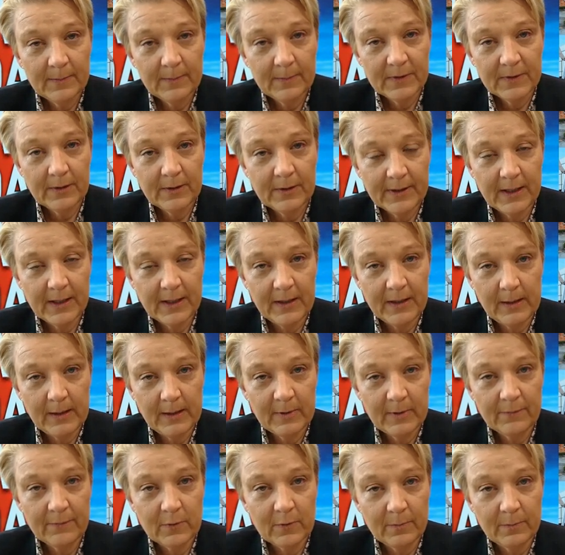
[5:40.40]
So you'll get an
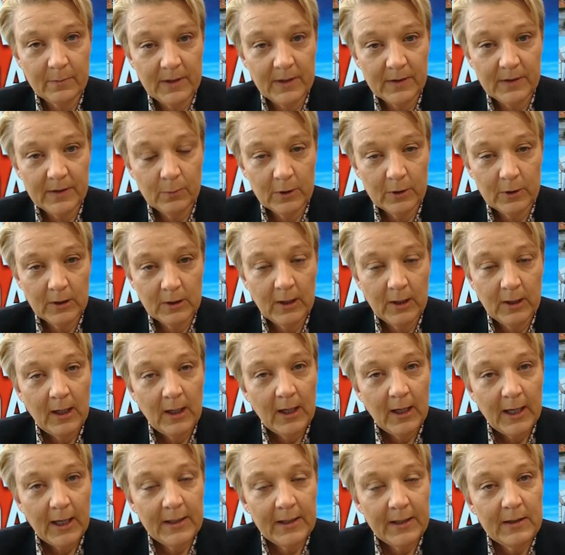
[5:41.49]
email from me as well.
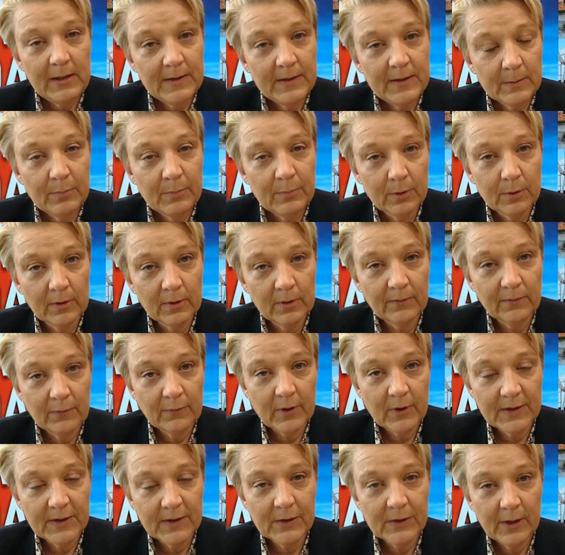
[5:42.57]
And it is important
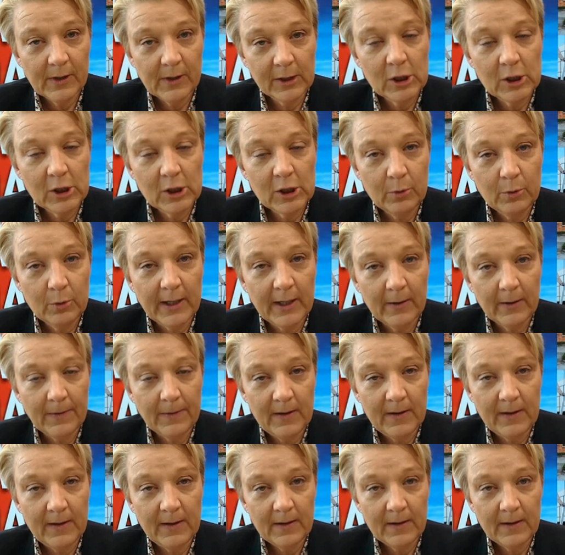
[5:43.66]
for us to actually put out
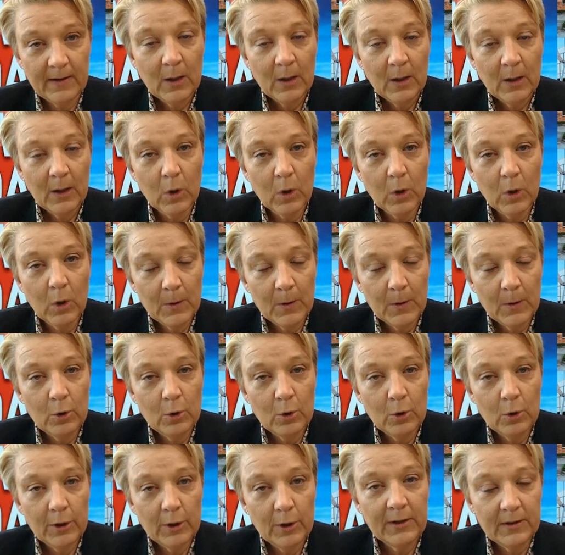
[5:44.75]
there what the
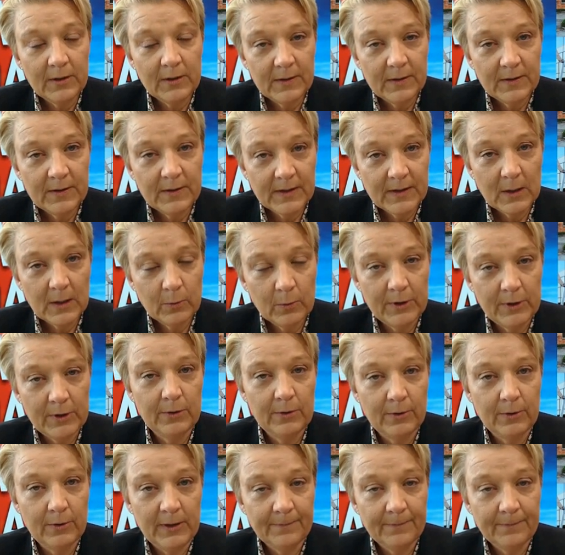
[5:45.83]
work is that we're
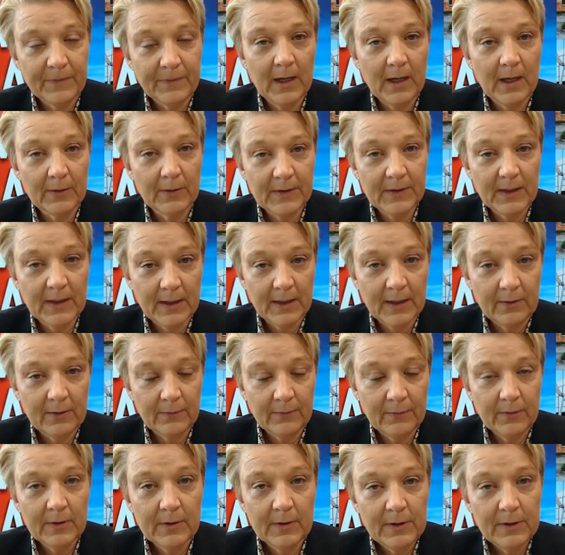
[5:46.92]
doing outside of
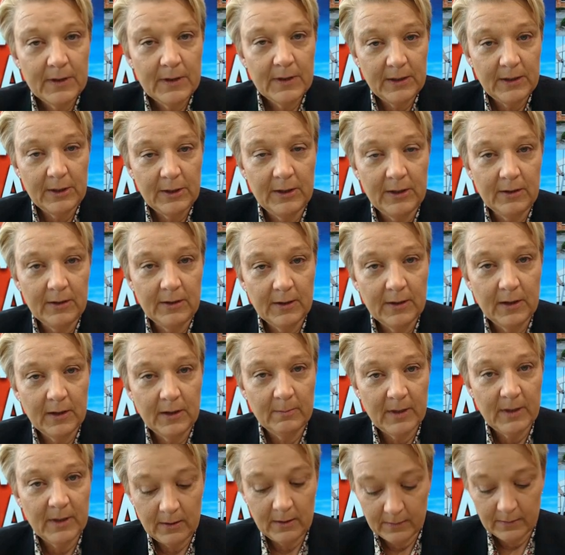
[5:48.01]
teaching in a
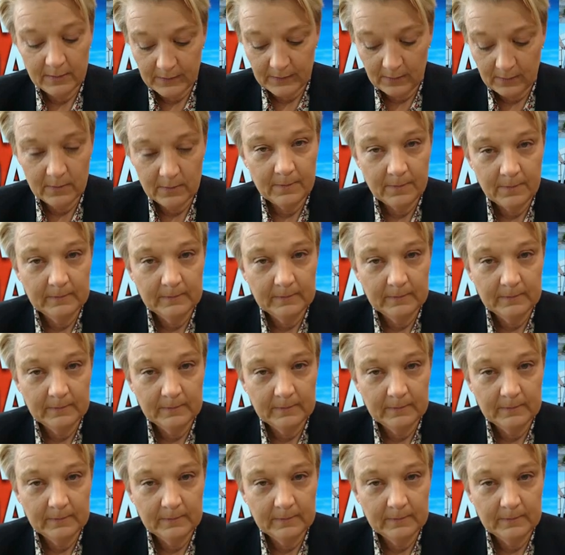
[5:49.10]
medical school.